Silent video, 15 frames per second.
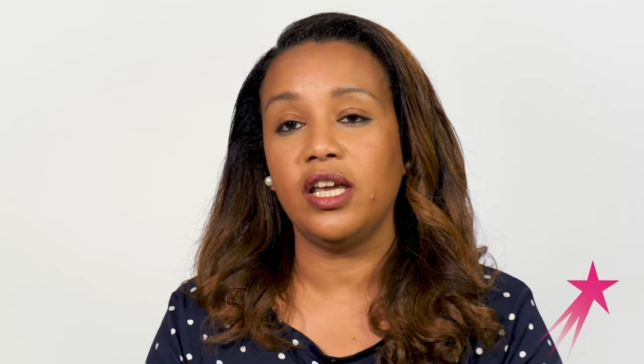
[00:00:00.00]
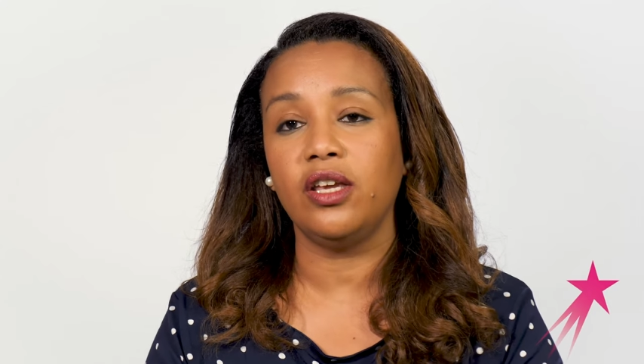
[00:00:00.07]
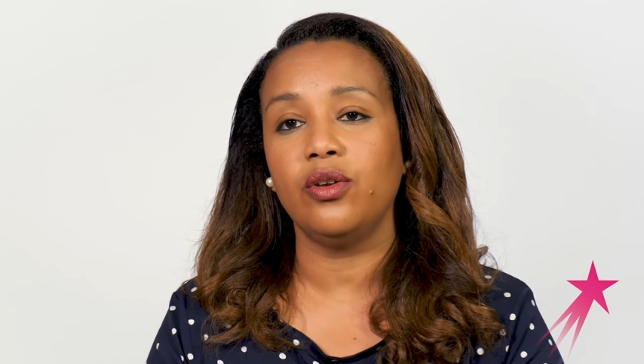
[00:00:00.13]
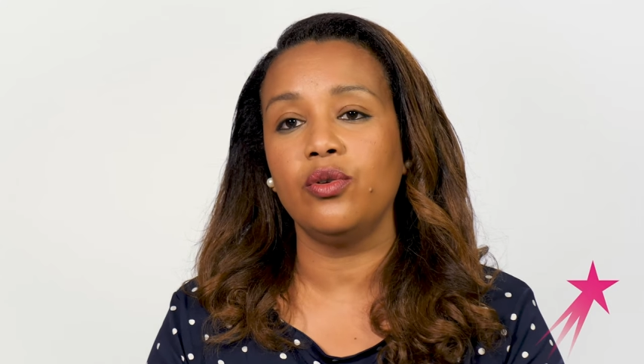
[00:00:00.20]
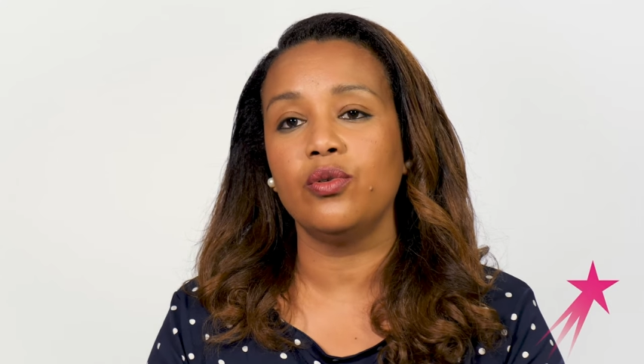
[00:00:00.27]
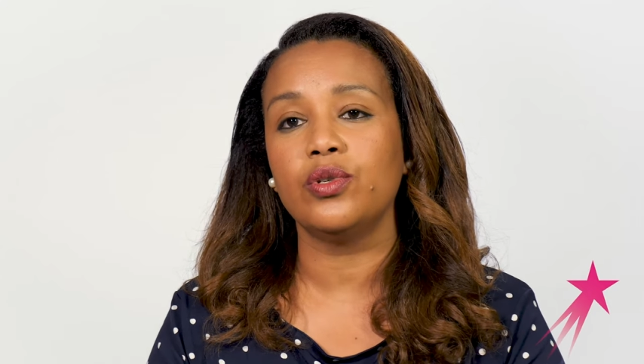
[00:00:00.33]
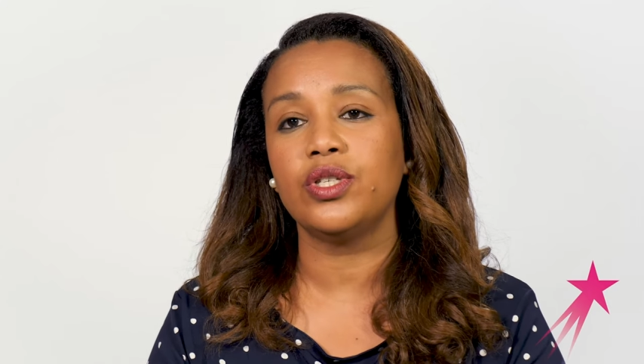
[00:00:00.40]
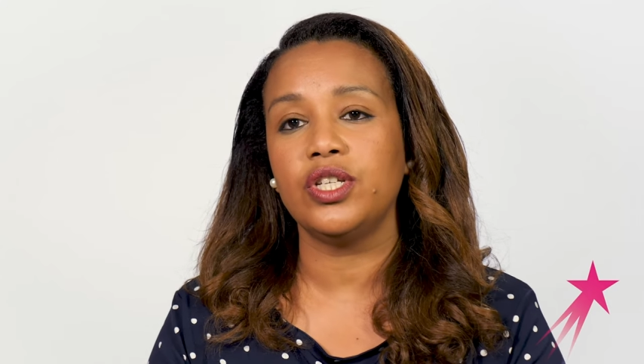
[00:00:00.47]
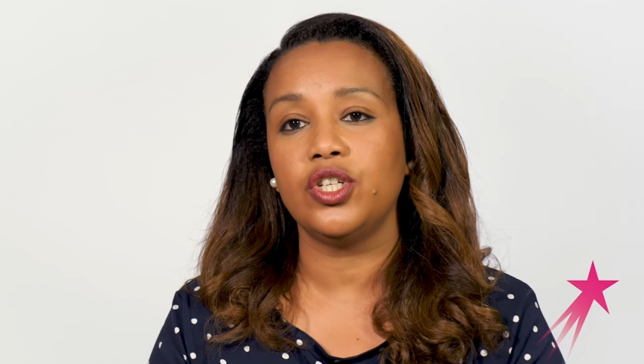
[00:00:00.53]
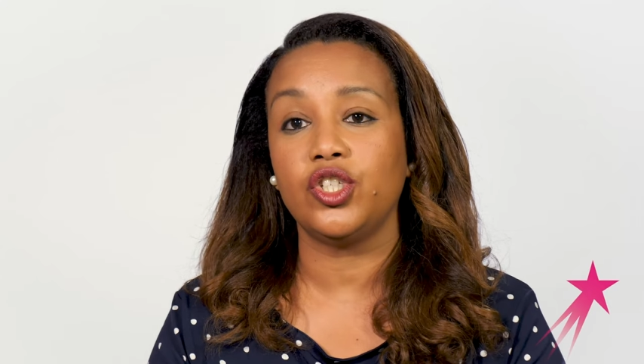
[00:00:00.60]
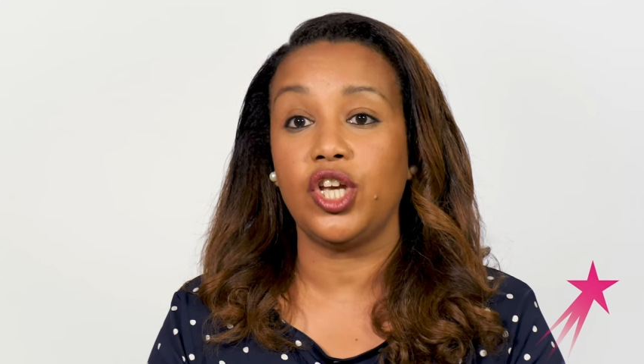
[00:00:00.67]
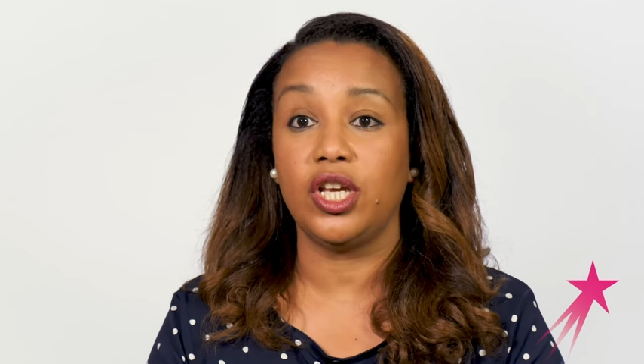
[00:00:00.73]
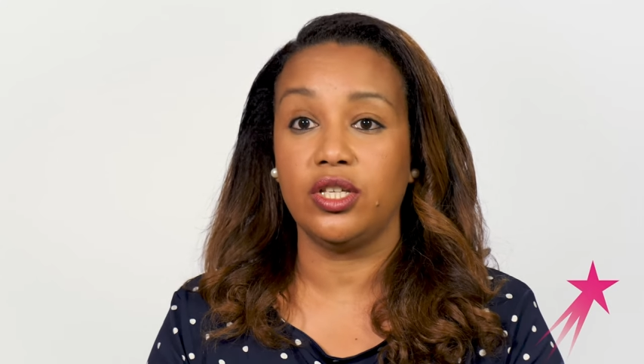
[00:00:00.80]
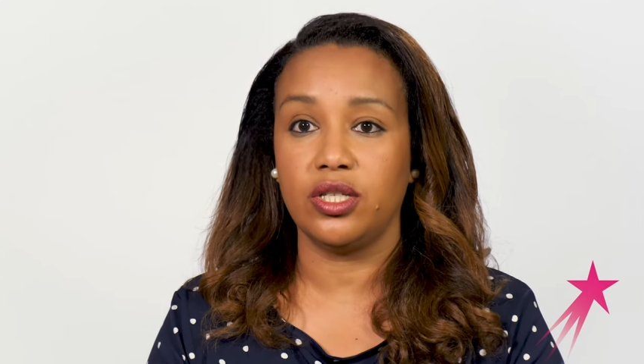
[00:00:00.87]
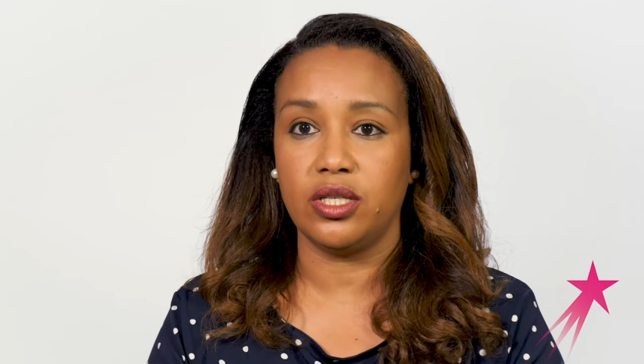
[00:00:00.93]
you'll see
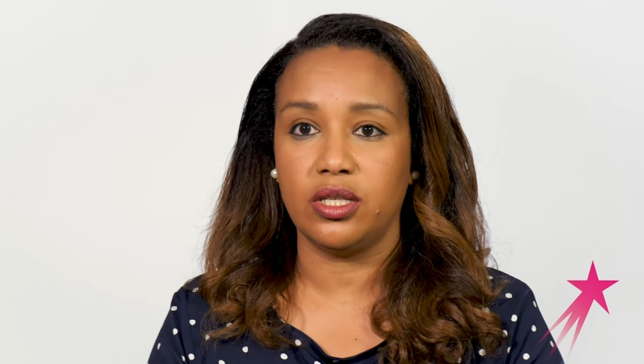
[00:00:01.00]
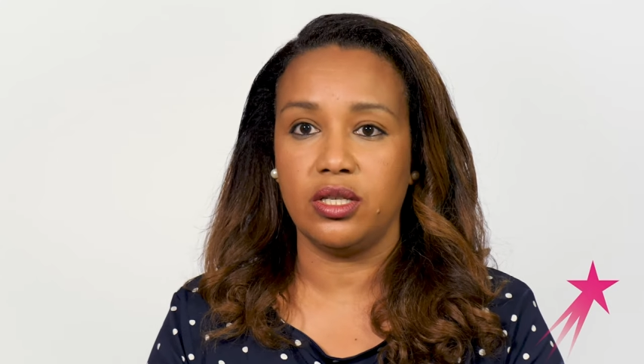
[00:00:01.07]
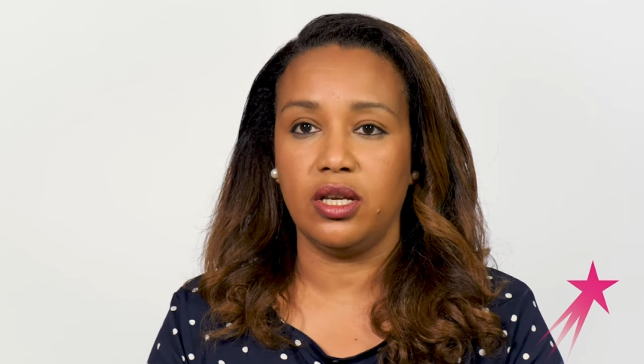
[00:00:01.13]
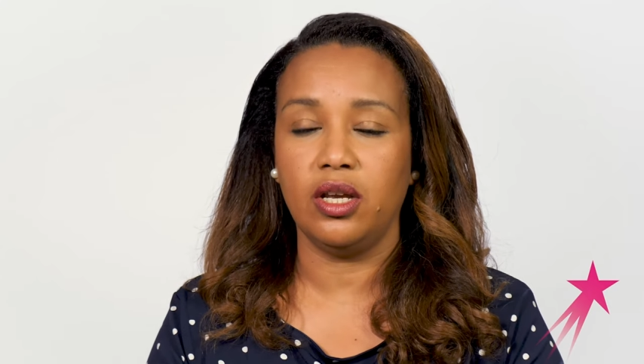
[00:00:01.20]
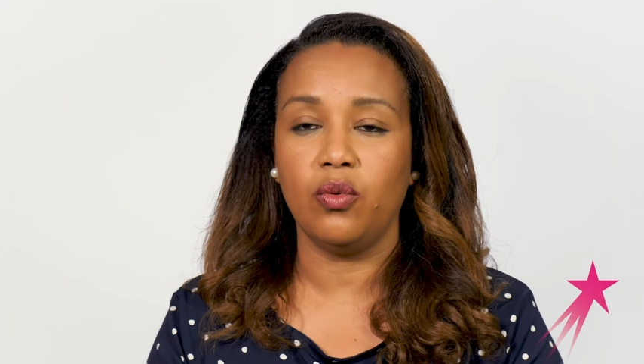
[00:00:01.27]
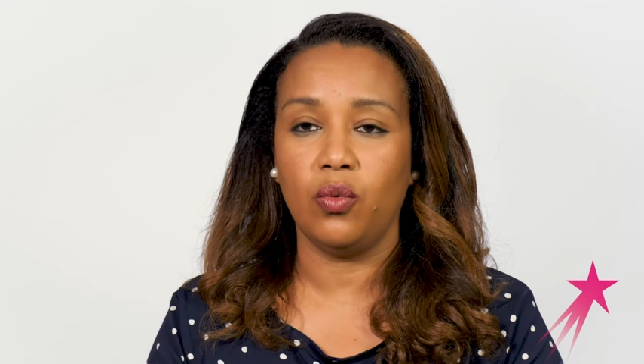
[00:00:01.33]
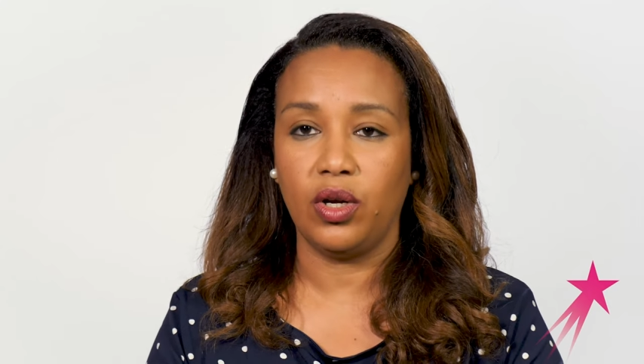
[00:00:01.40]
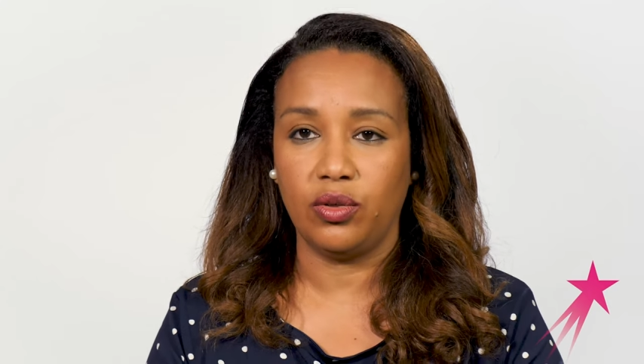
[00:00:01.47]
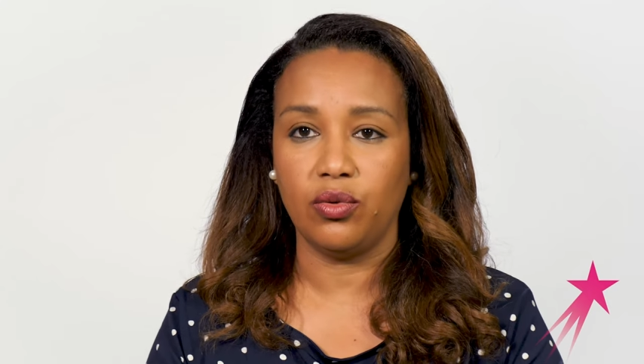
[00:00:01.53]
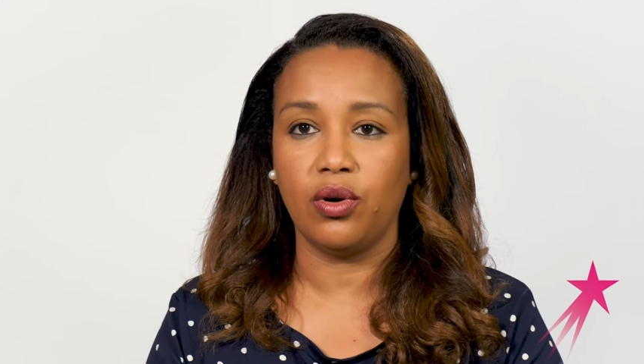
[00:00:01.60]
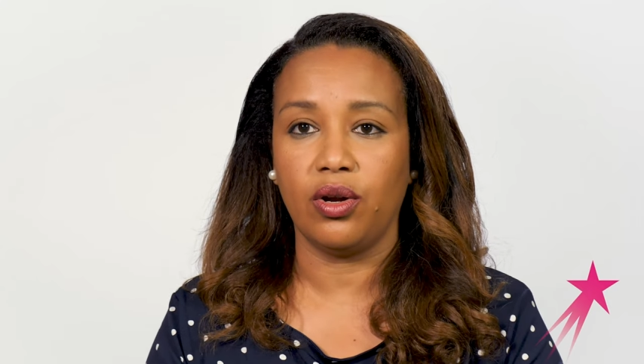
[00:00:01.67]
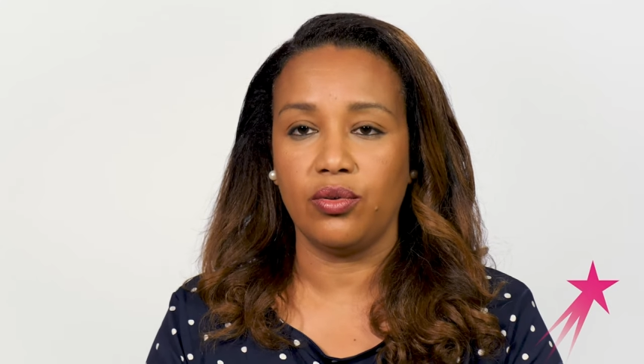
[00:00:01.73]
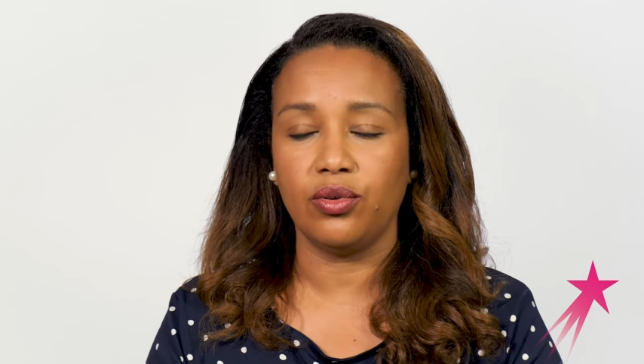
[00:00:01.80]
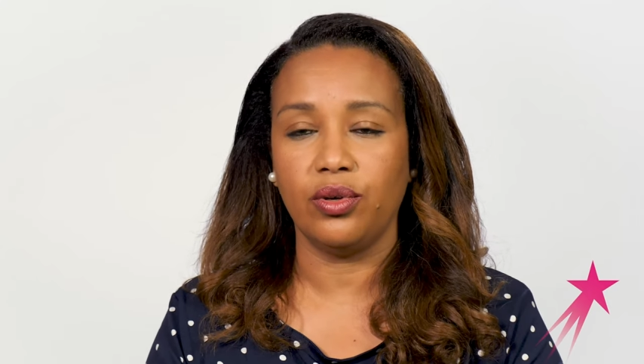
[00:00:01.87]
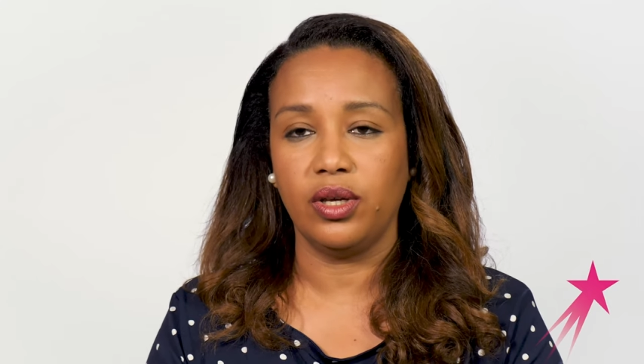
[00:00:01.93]
change in what you
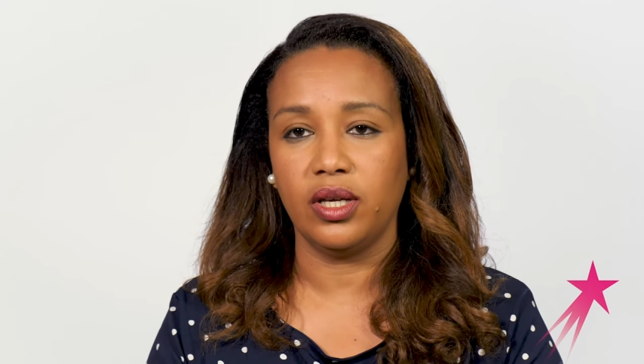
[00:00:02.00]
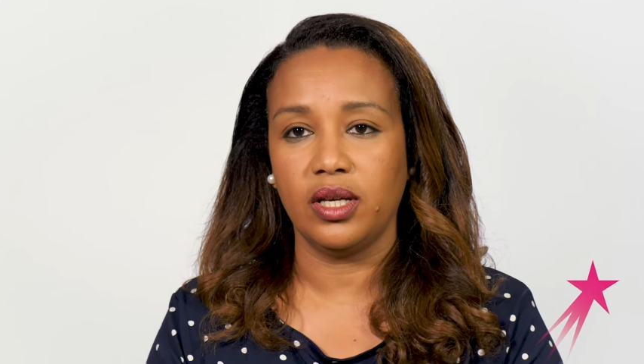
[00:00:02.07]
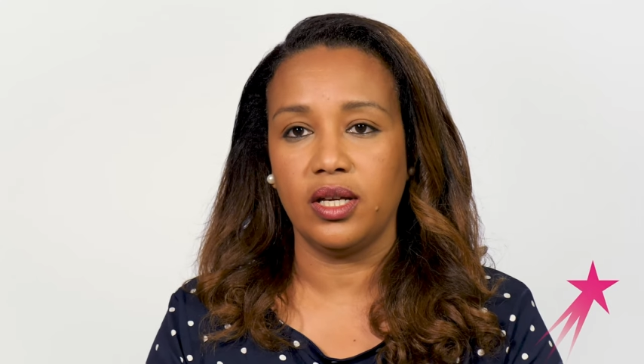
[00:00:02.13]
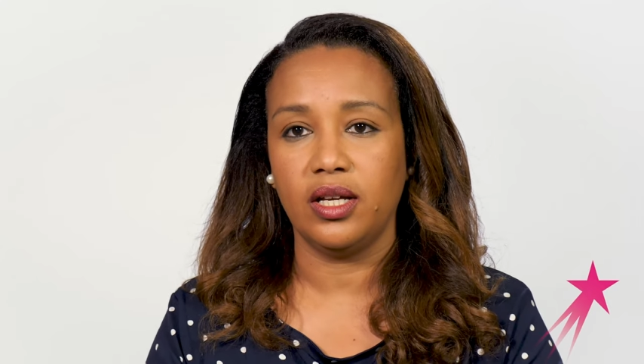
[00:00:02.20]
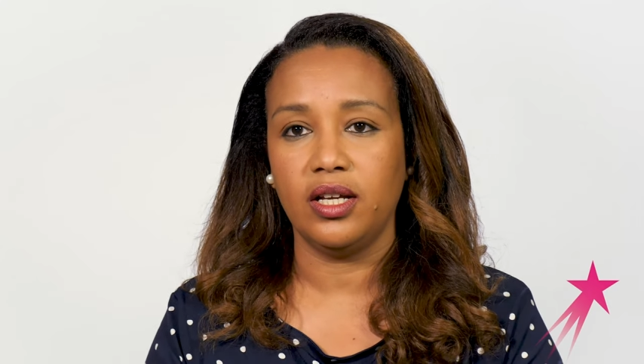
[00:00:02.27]
are doing.